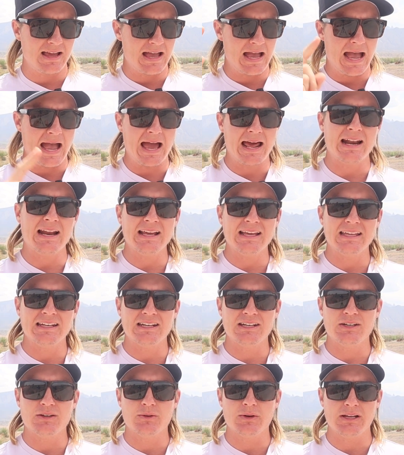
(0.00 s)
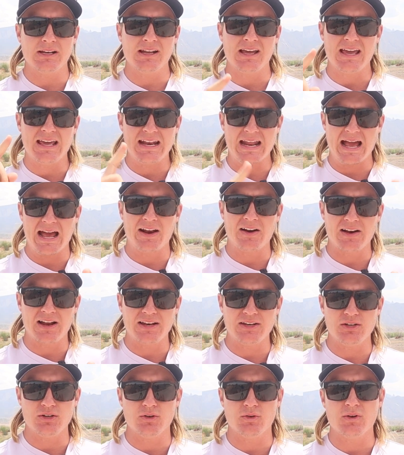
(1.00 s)
How did I get into it? And how did I
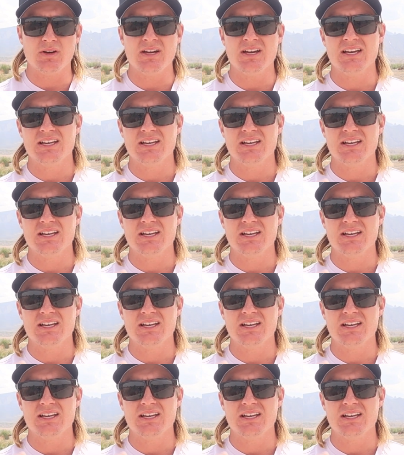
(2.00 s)
do?